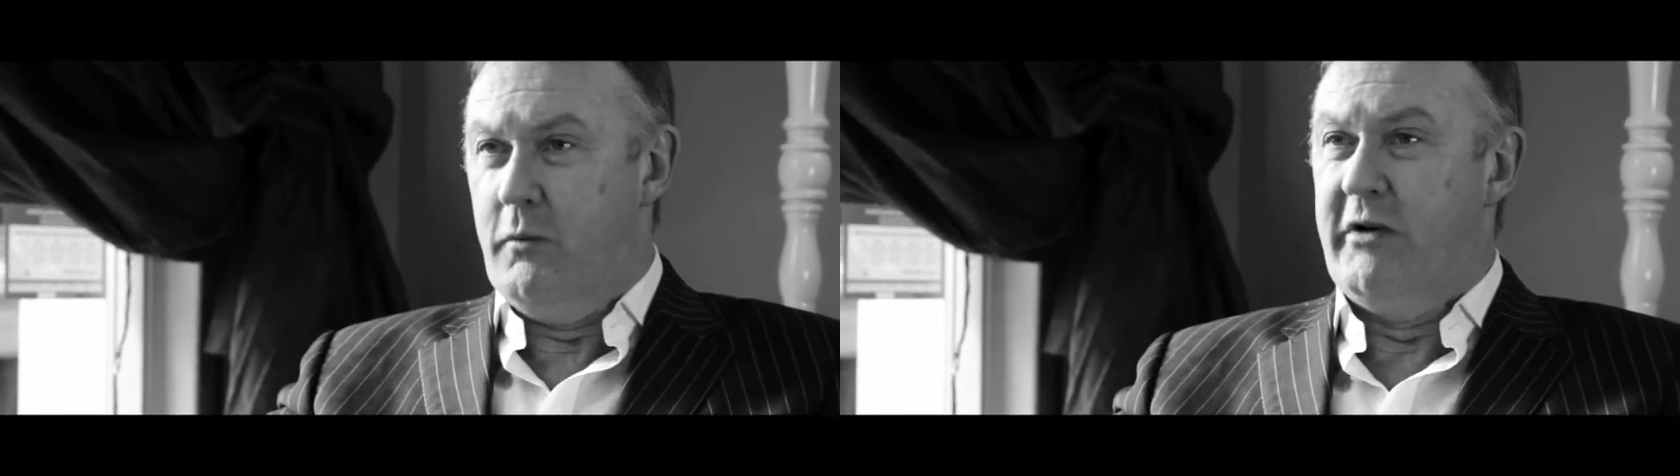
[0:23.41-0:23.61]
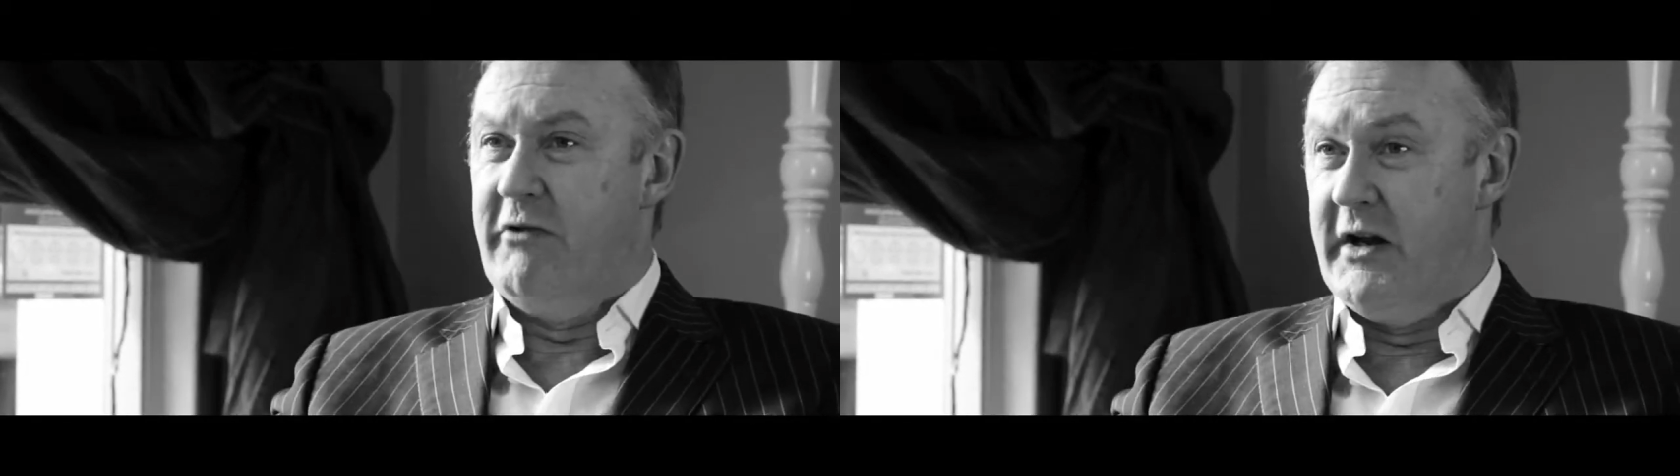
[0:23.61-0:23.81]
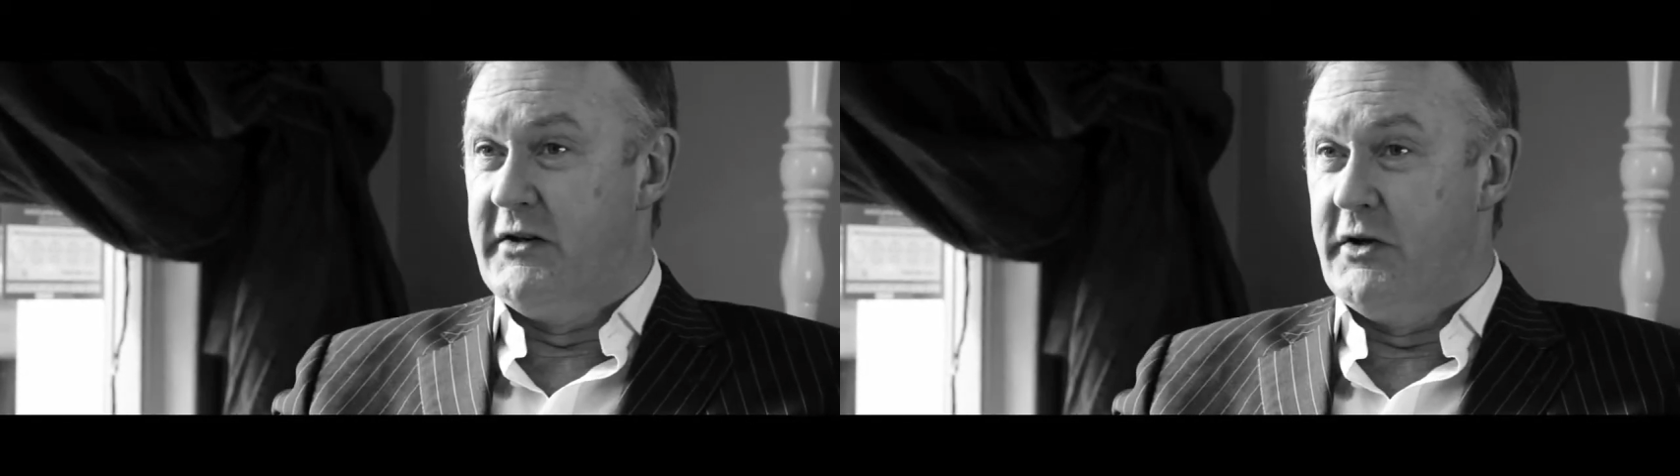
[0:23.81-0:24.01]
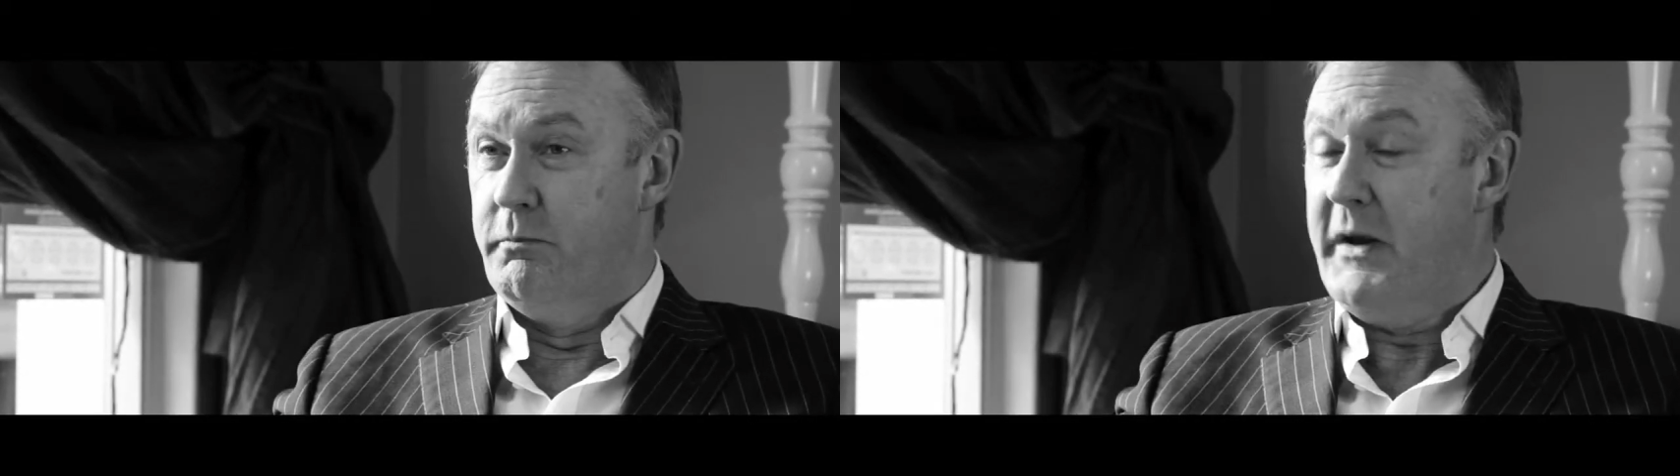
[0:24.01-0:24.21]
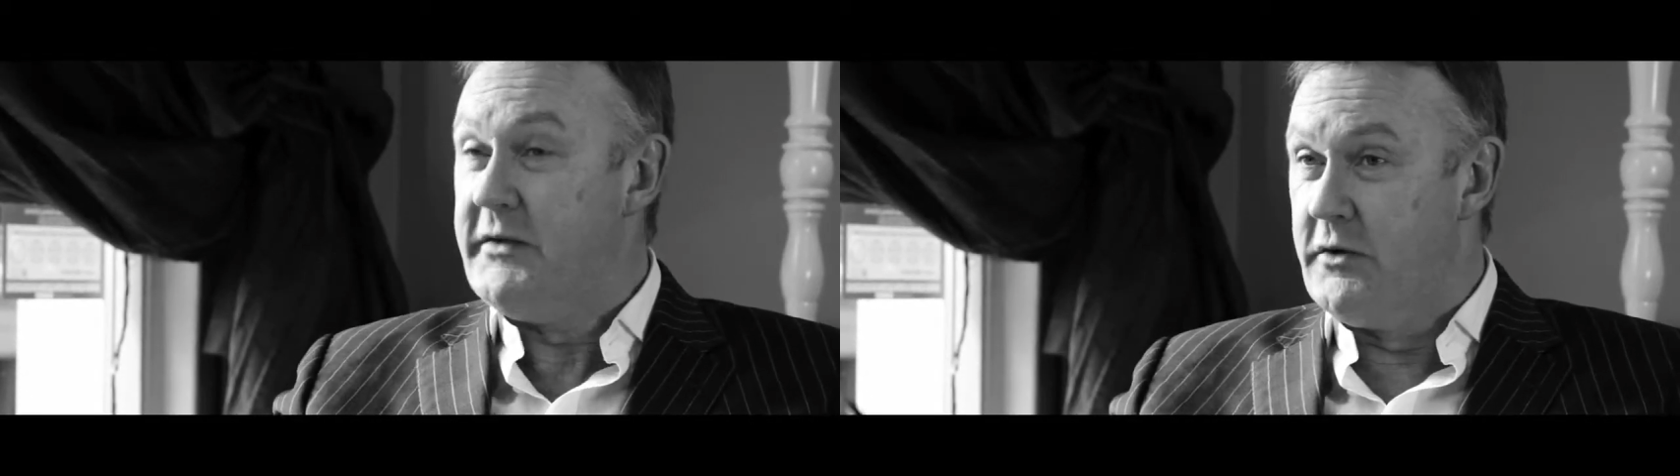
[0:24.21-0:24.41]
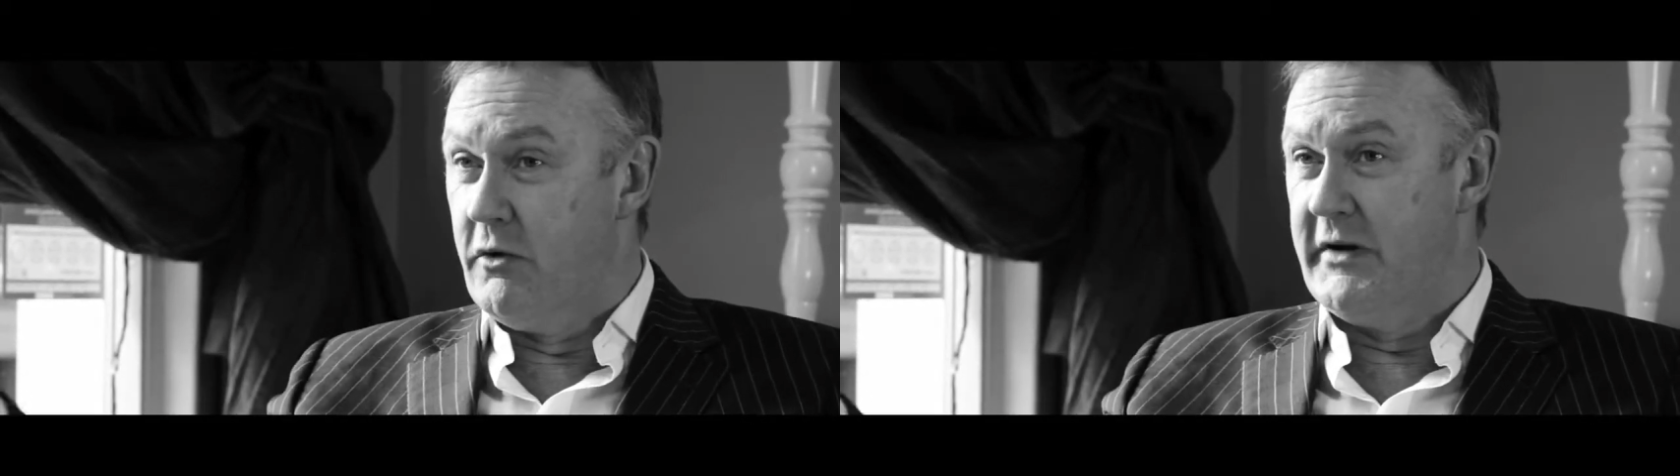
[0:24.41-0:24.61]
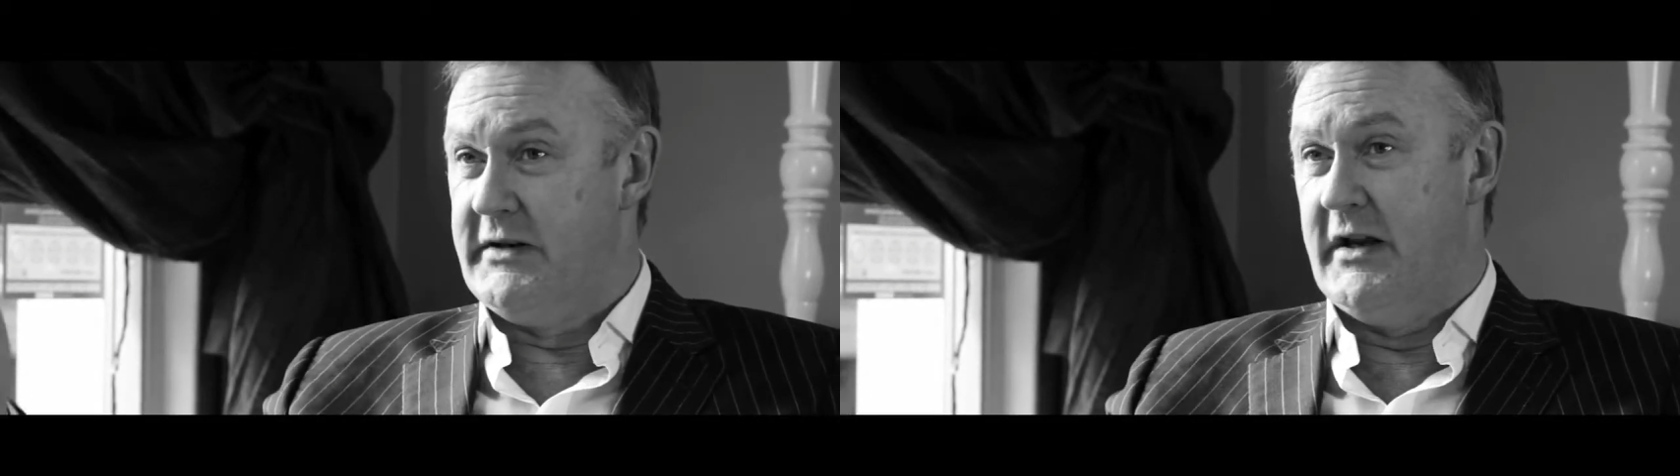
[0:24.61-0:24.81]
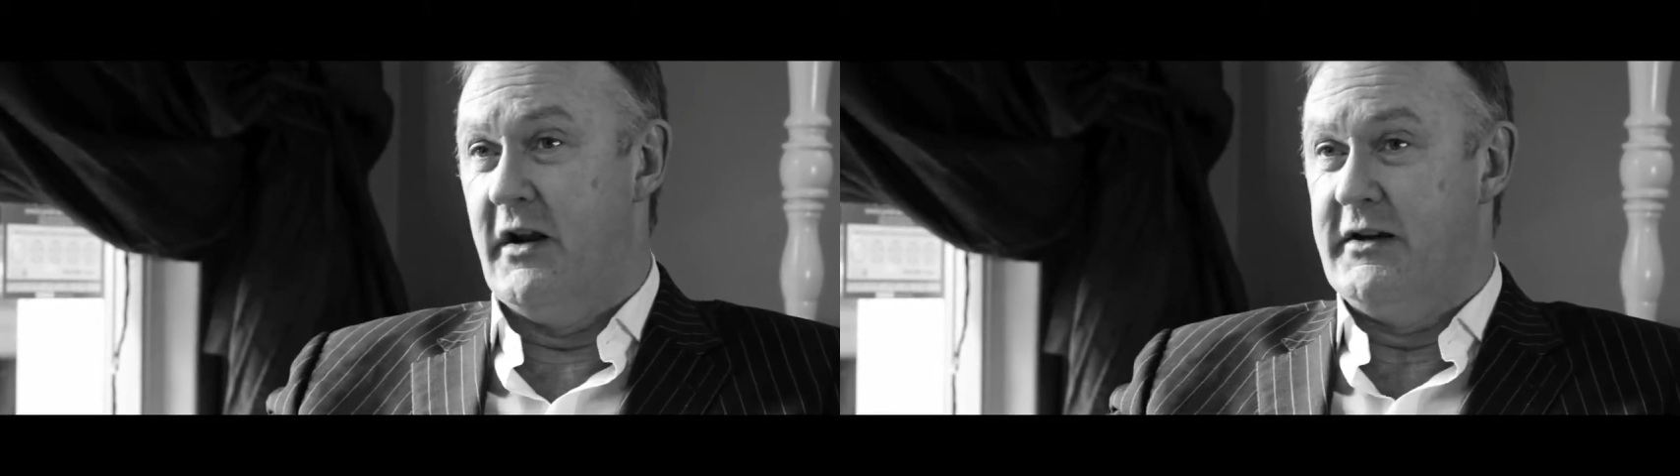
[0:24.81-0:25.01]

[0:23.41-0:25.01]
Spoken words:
we're running two big stories here.